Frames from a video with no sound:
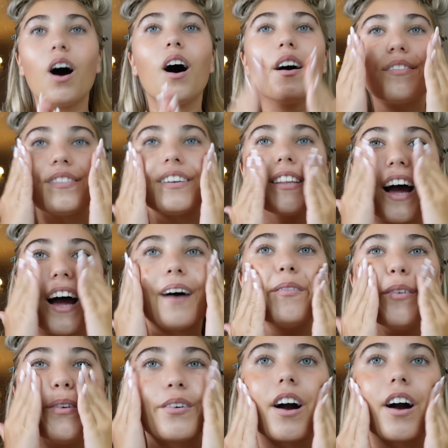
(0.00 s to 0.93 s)
After
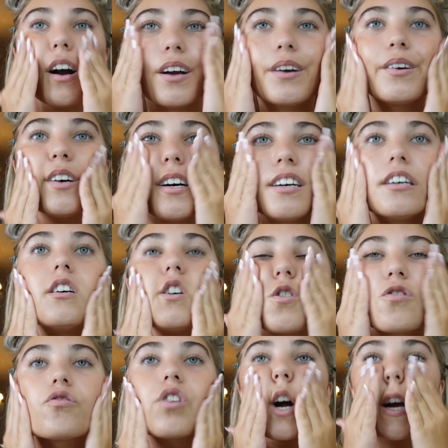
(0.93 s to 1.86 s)
that, we'll go
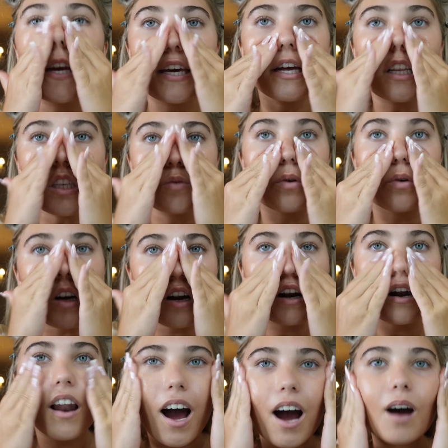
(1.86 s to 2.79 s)
try and get to a
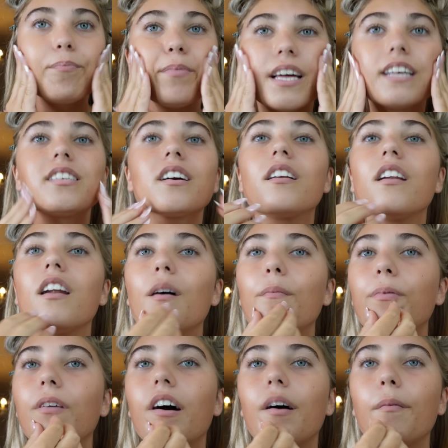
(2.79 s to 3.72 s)
club. There's a
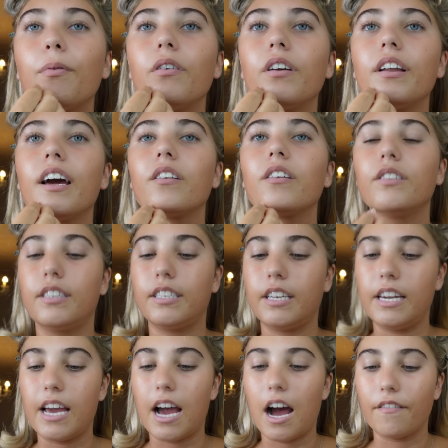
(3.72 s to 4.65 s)
club that Pollyanna and
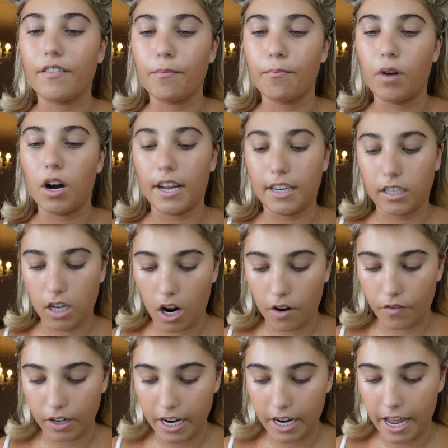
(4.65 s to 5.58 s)
Tilly have in mind
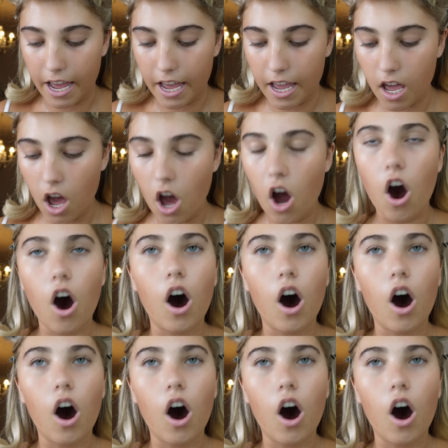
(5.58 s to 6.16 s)
currently.